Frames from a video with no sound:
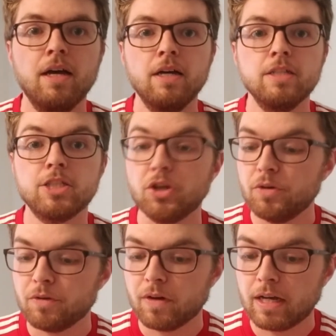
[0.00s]

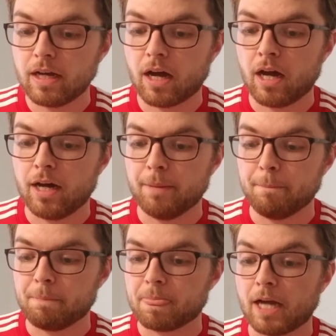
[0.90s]
So
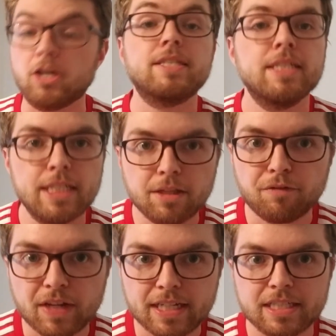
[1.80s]
I got to see the
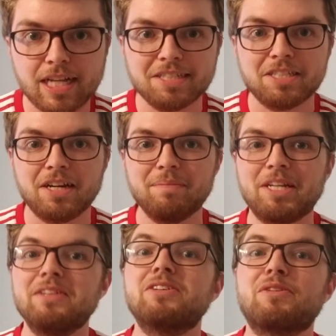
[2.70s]
fitness last time, and
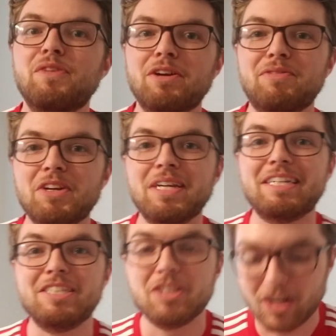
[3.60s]
it looked very, very
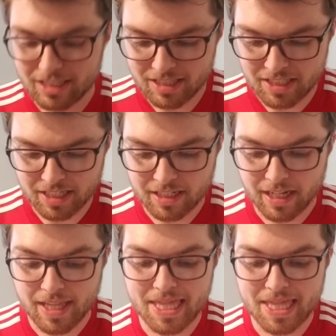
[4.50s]
exhausting.